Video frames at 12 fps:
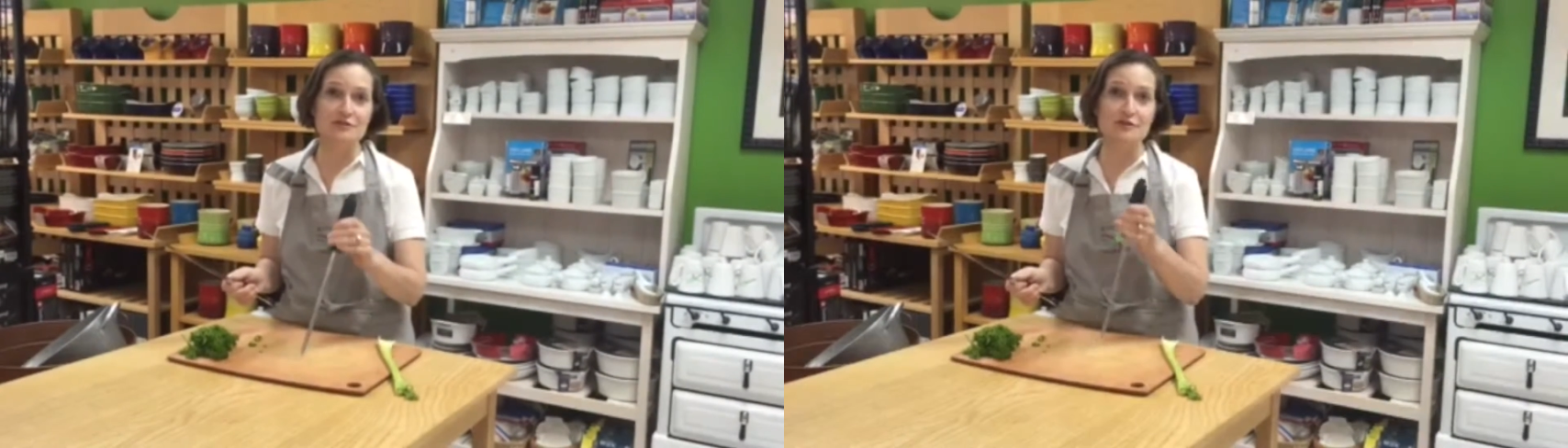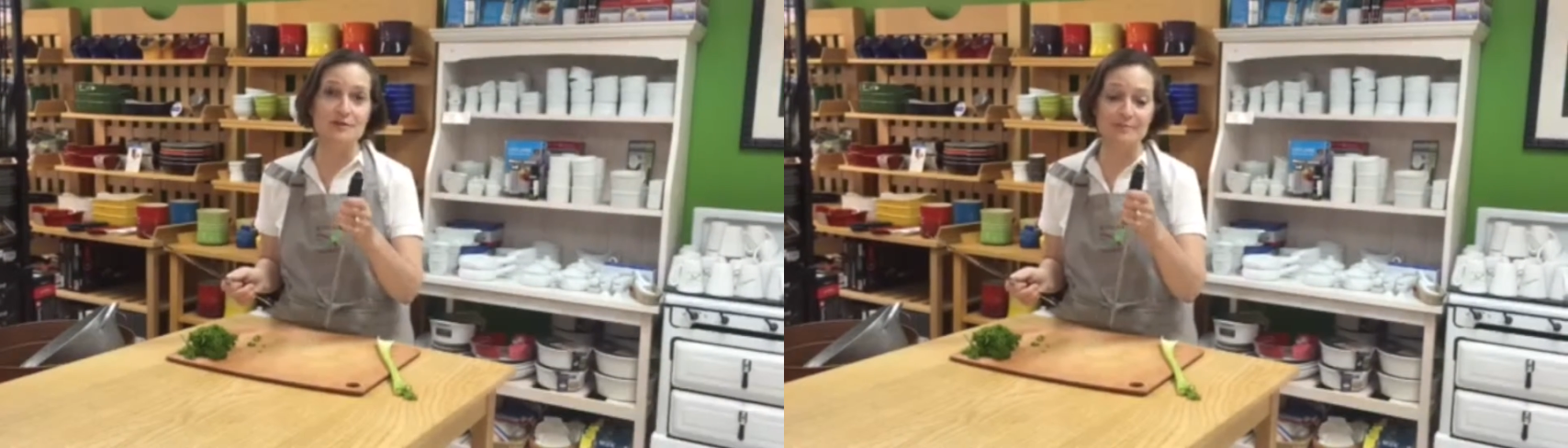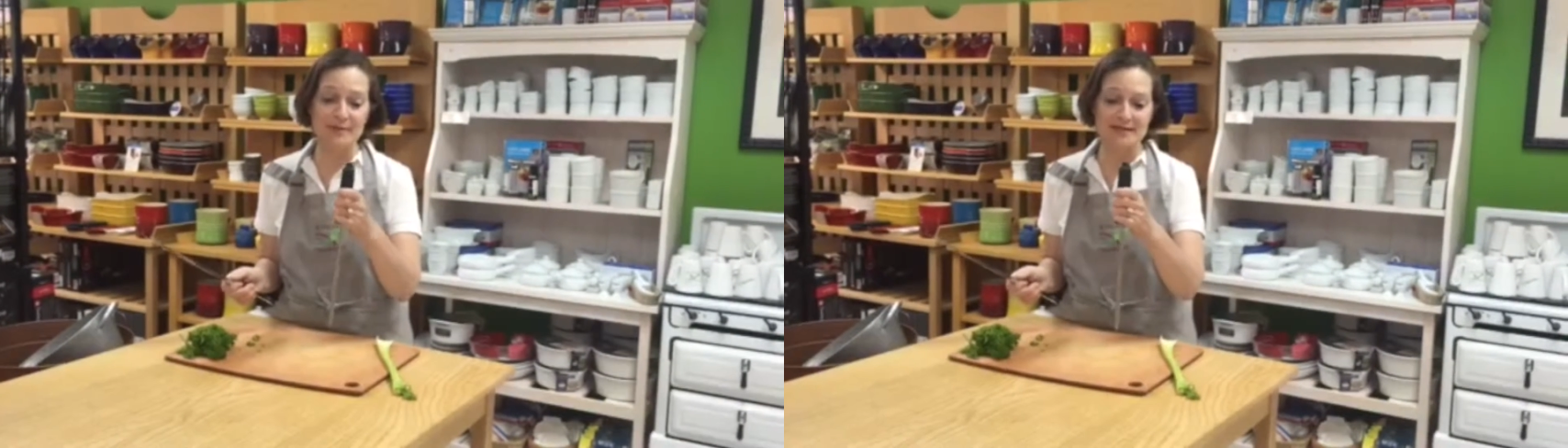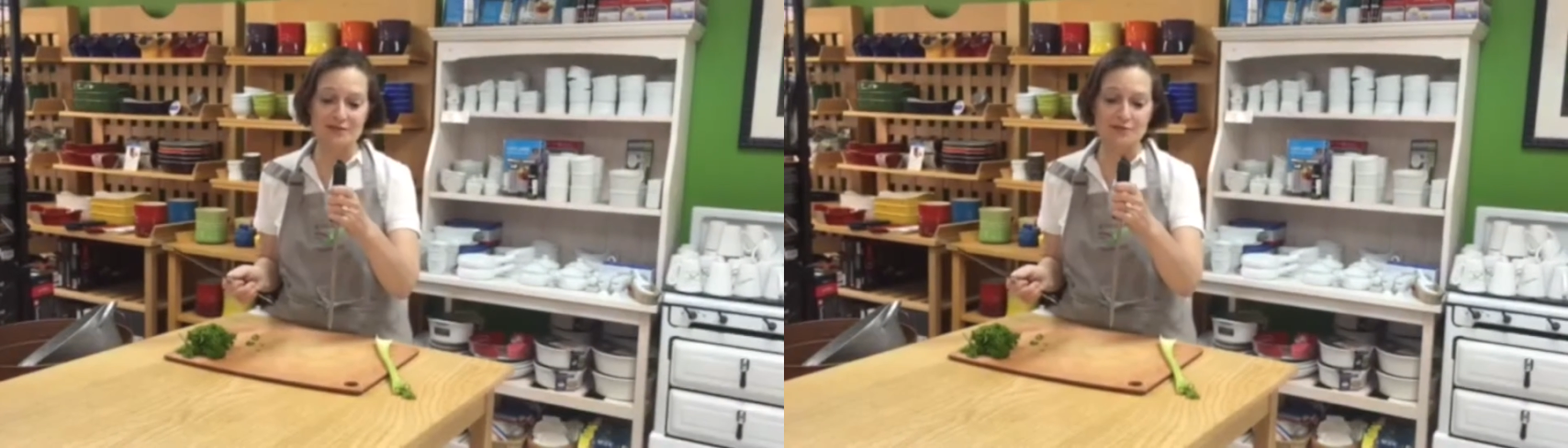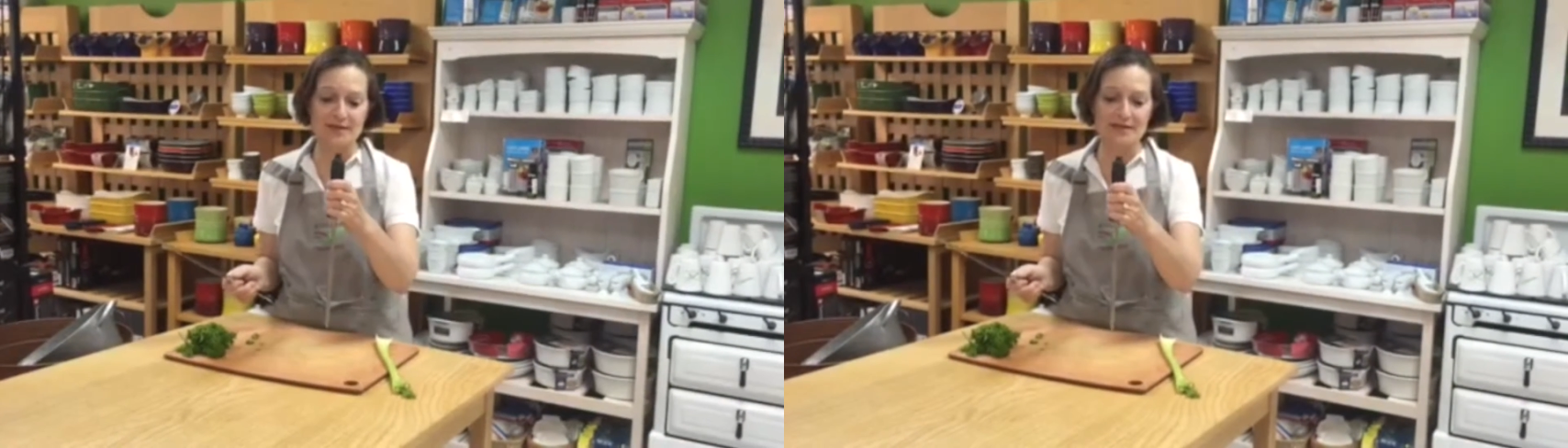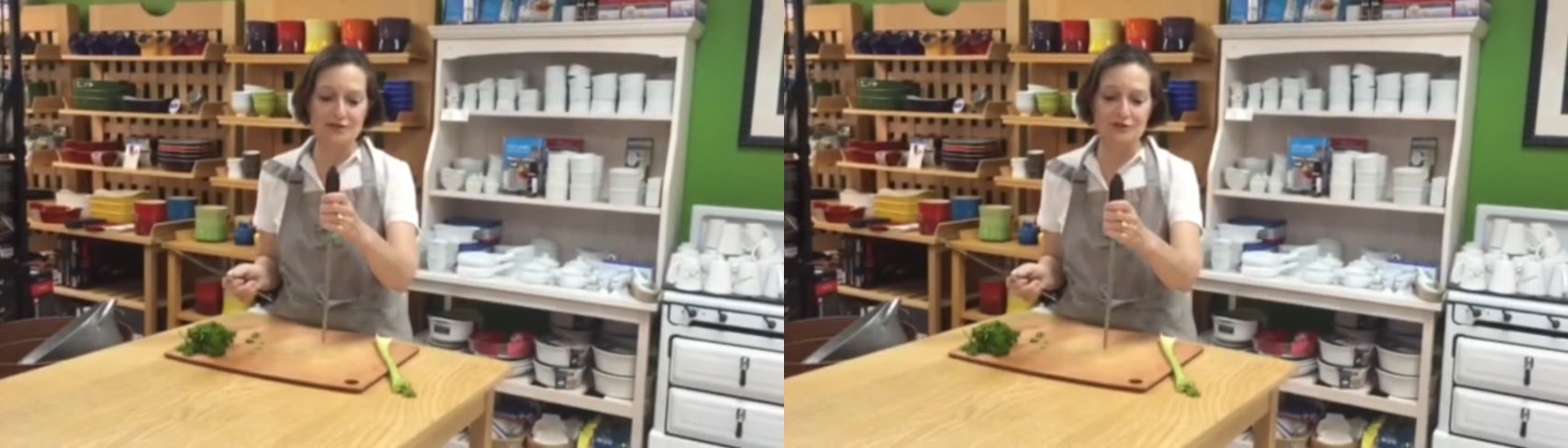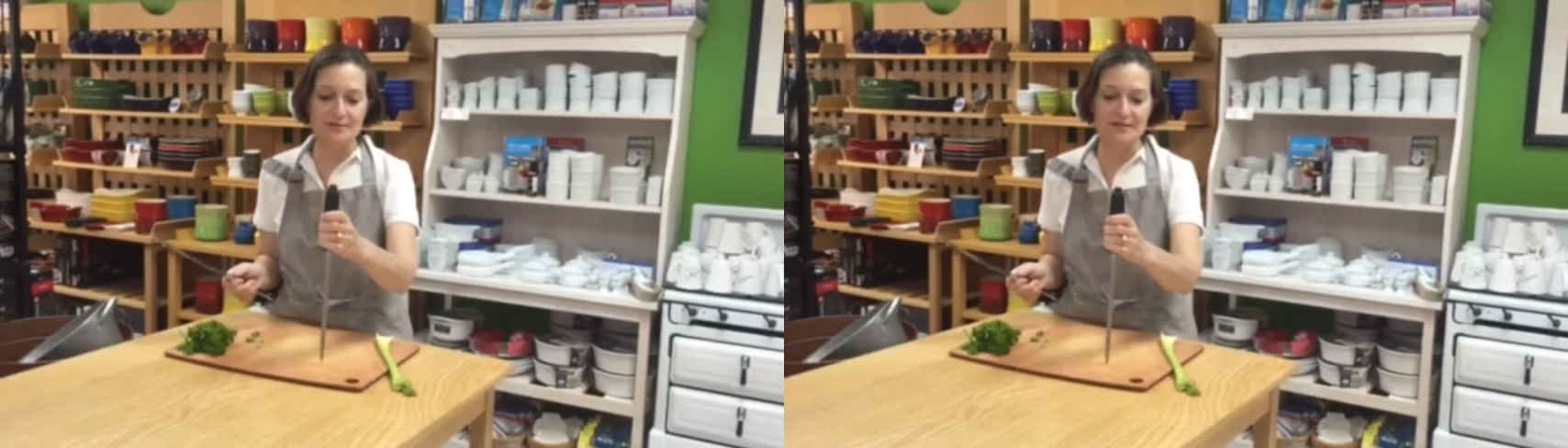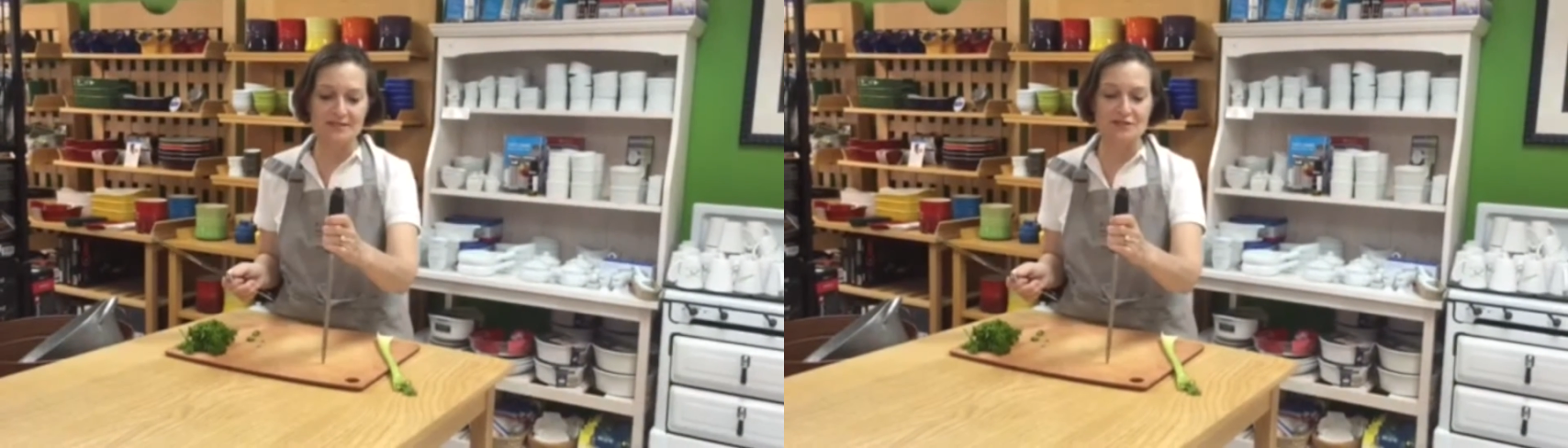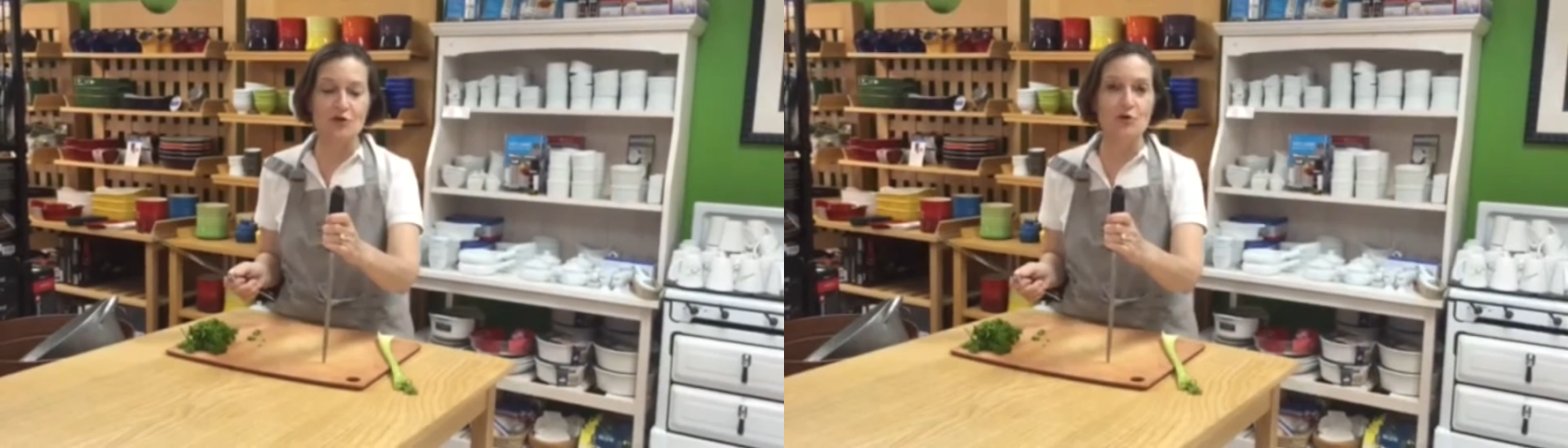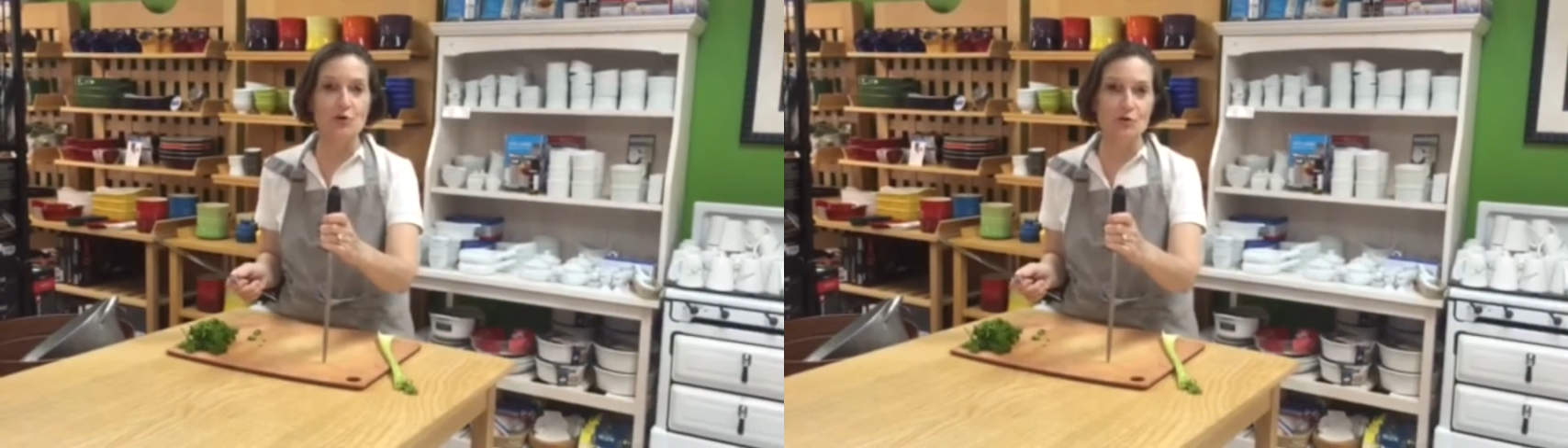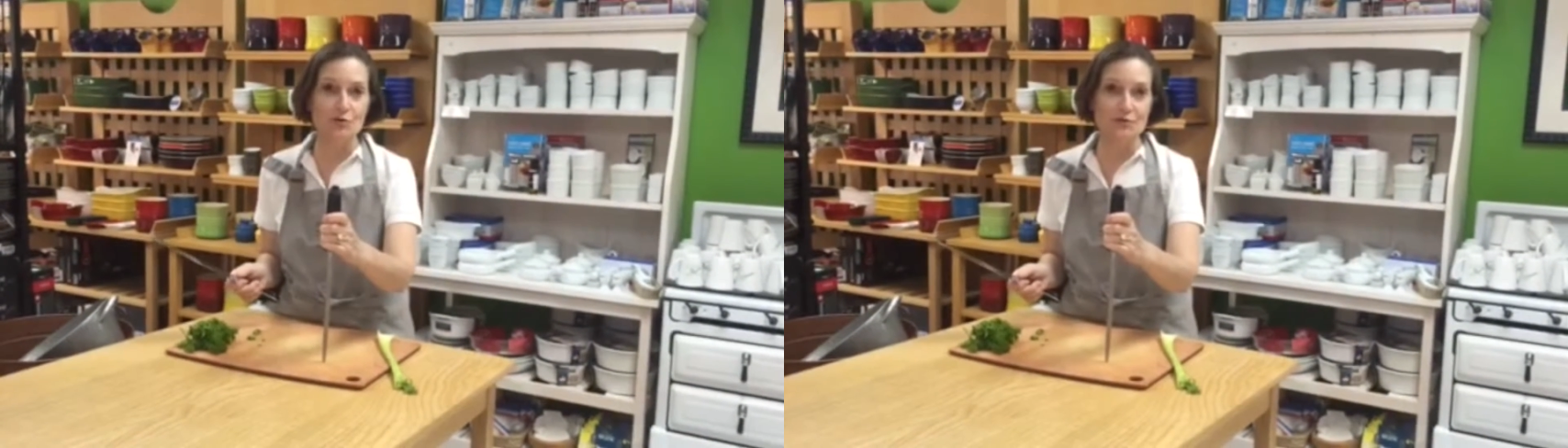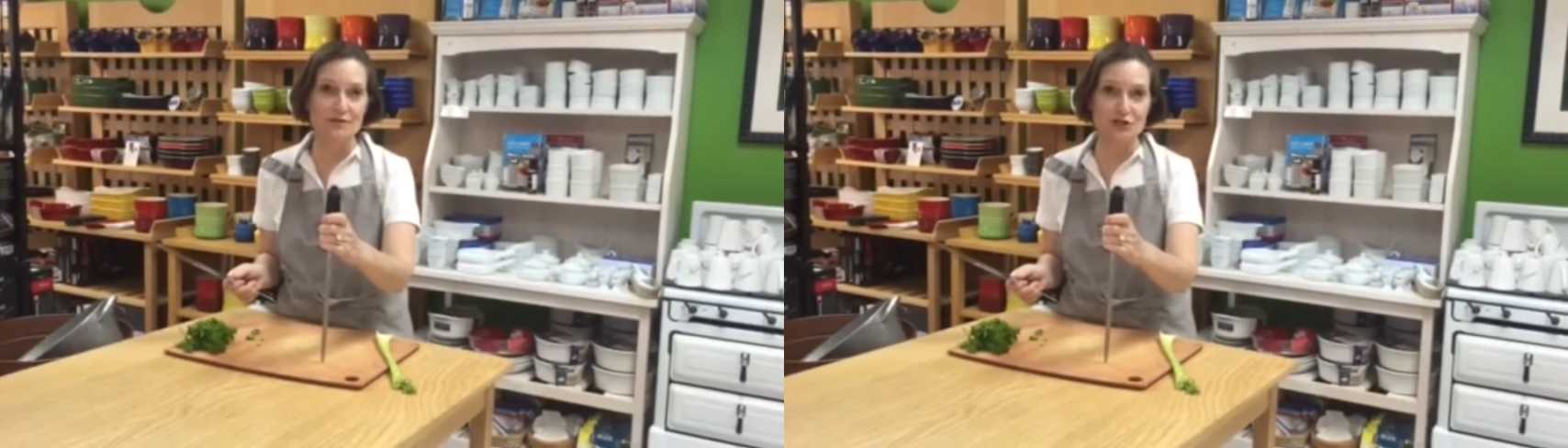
So the best way to do it is to hold